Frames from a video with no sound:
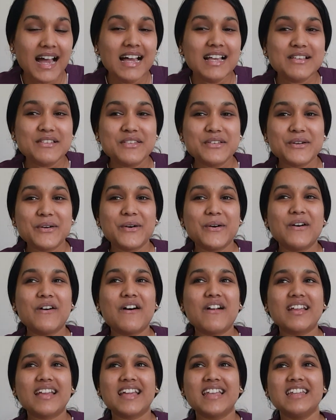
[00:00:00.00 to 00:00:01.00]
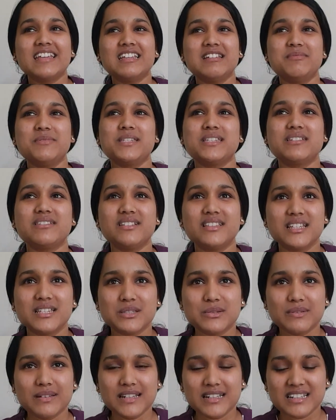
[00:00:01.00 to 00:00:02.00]
So organic chemistry,
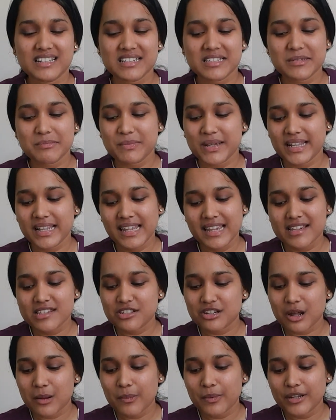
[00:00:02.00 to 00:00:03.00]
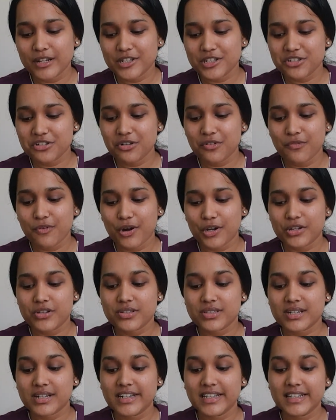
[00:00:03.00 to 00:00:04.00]
this one, it is mainly extrapolation of what you
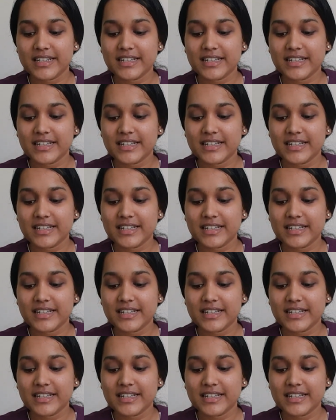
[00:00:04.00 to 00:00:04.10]
studied